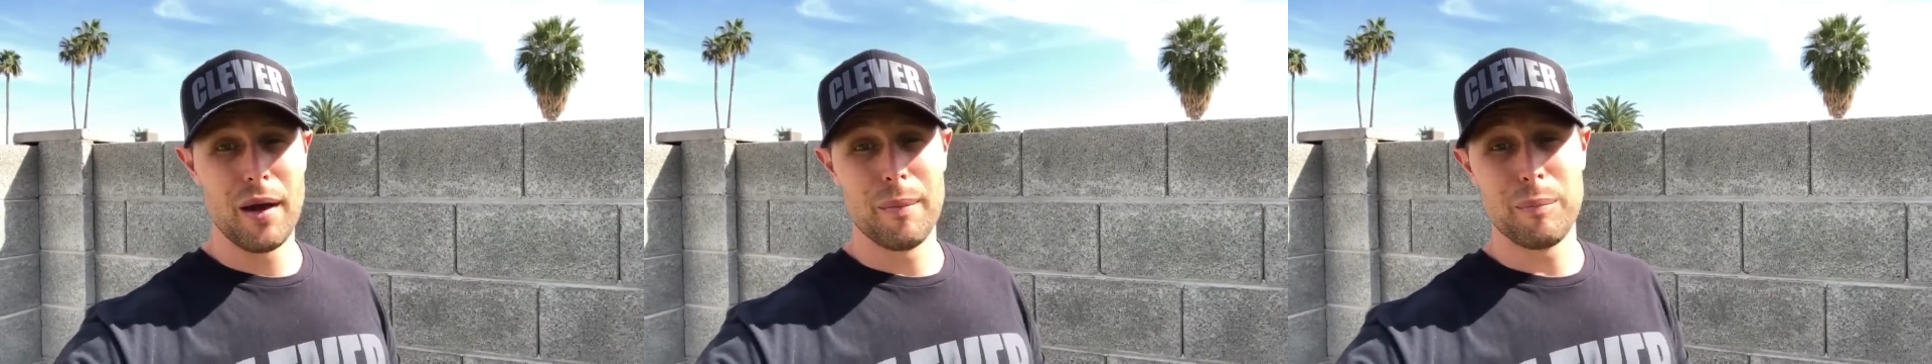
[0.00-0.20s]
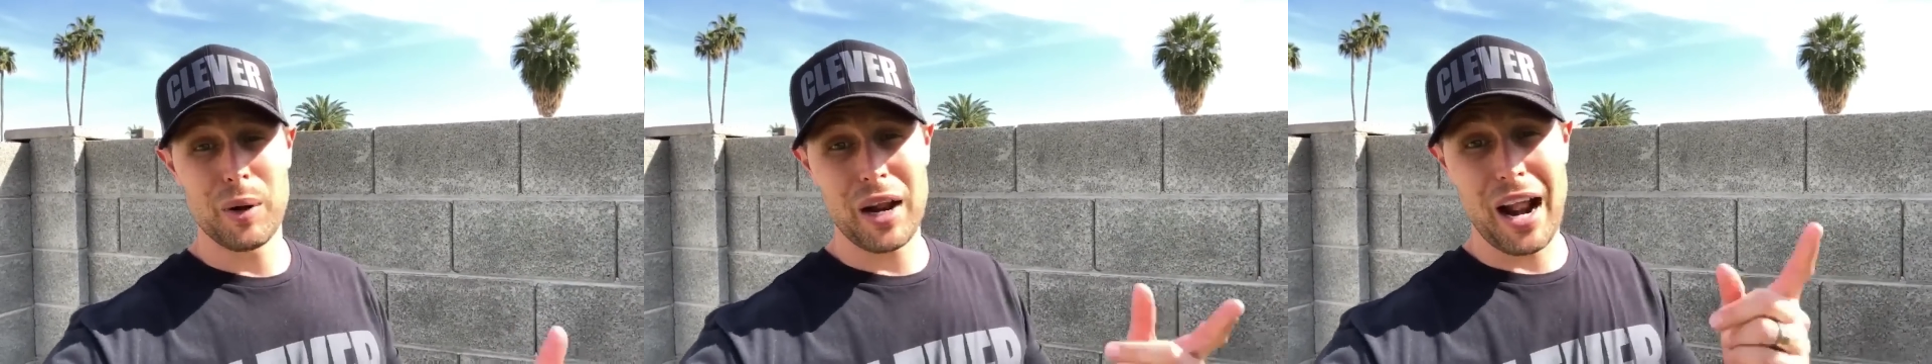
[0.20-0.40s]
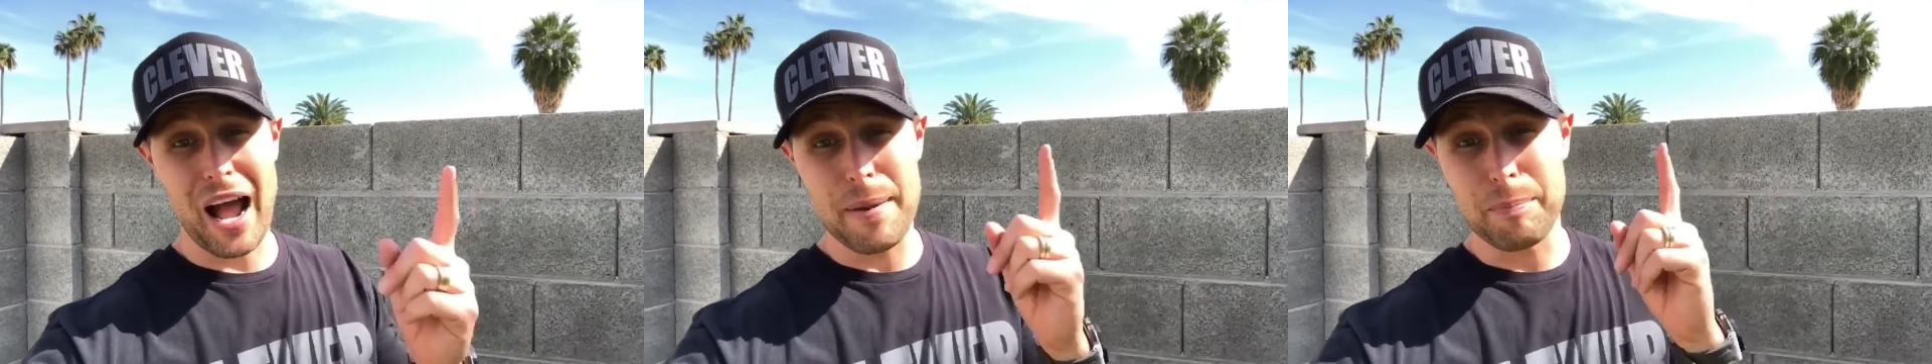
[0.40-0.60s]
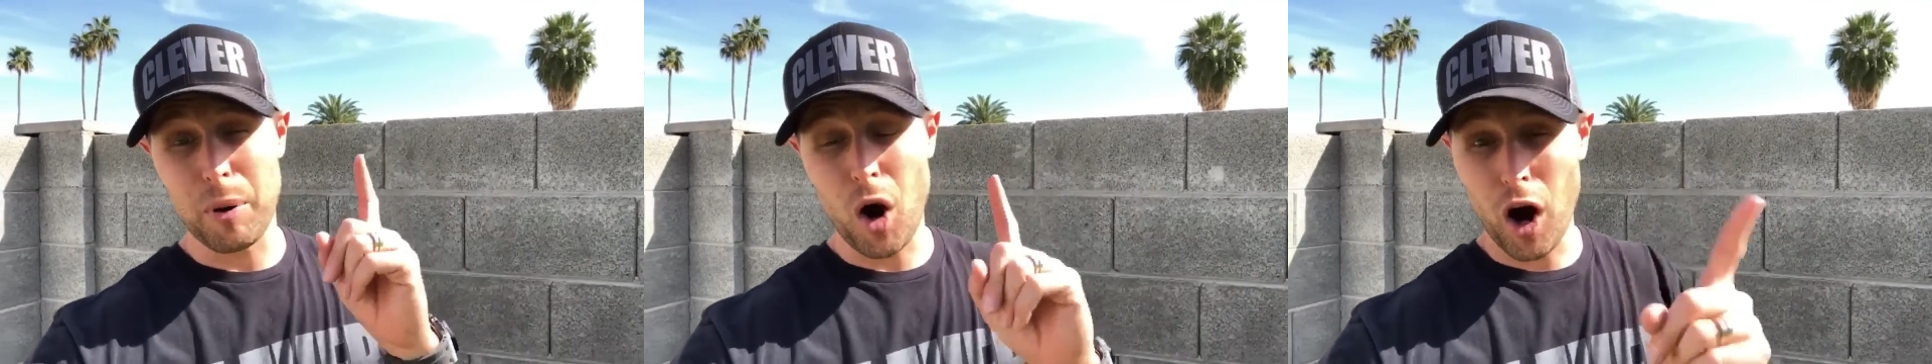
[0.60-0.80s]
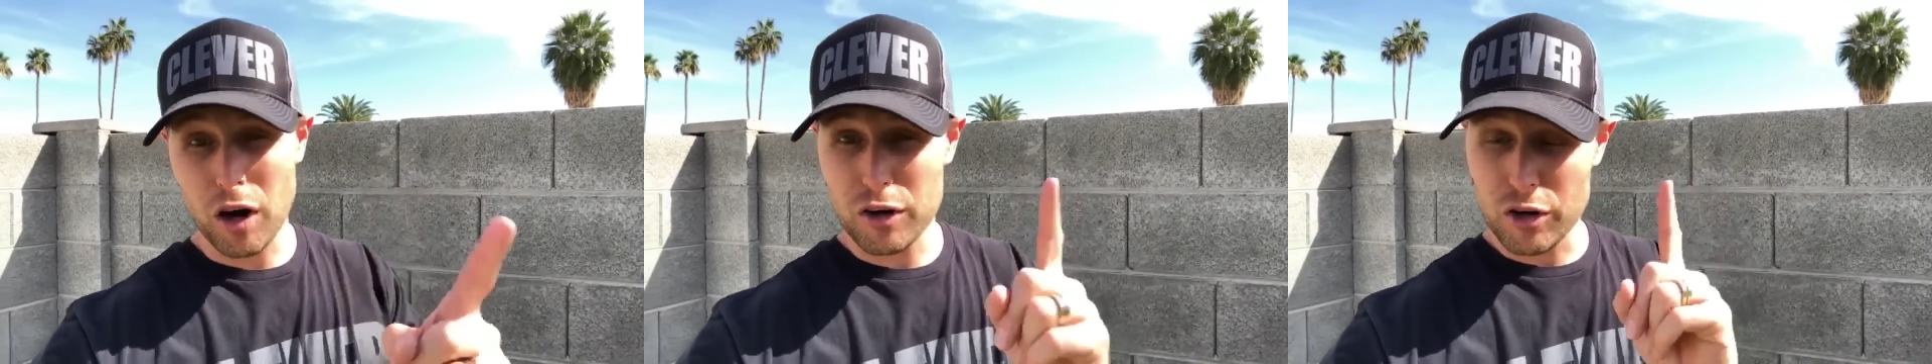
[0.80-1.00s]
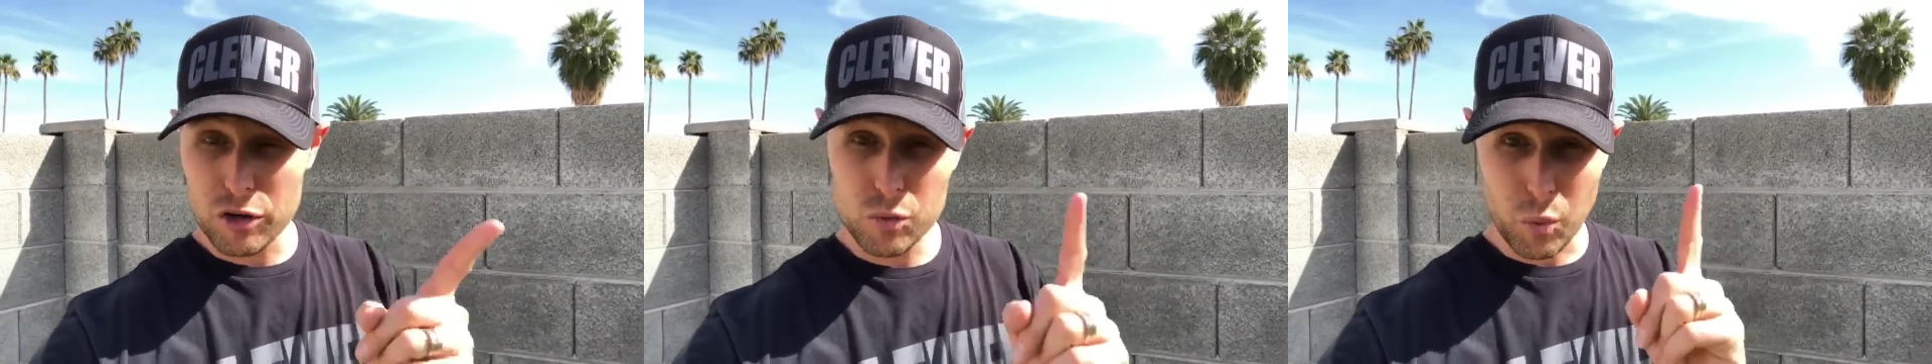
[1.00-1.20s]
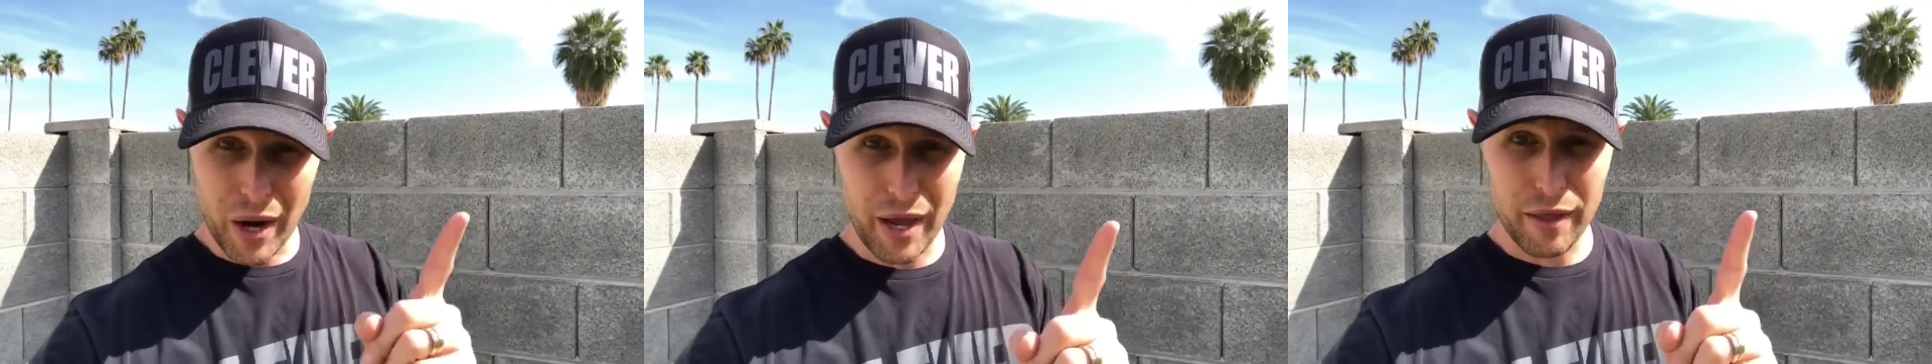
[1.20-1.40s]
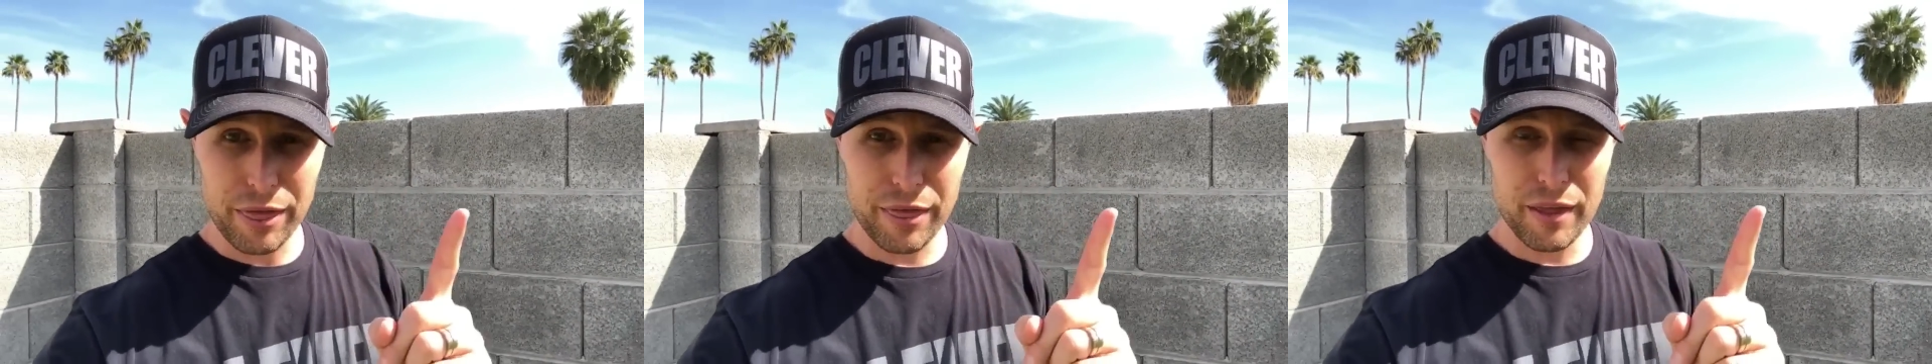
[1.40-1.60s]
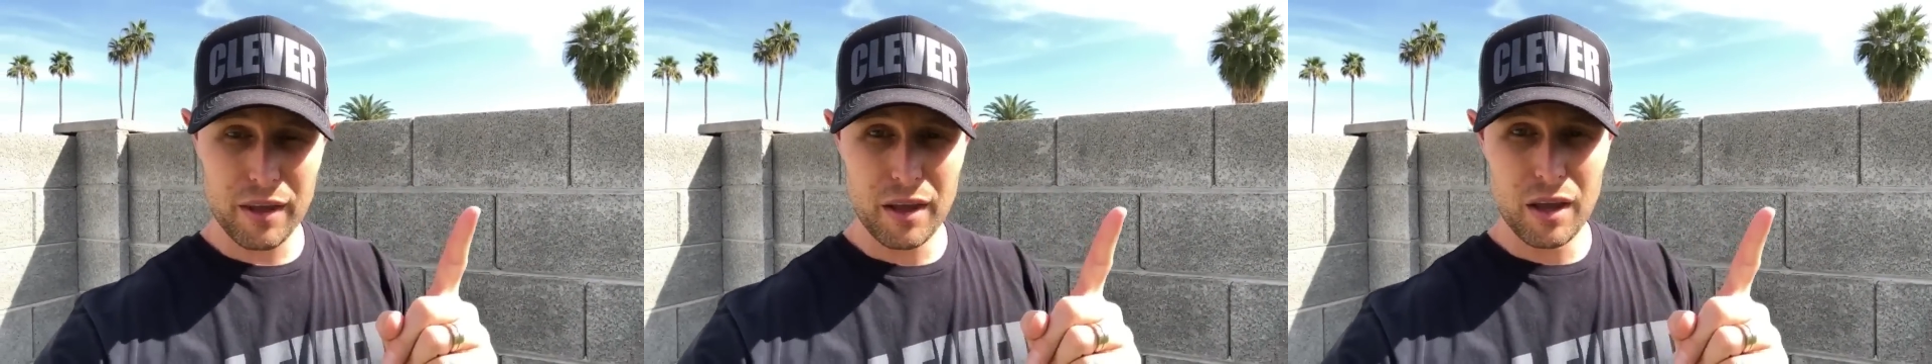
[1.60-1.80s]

But I partnered with,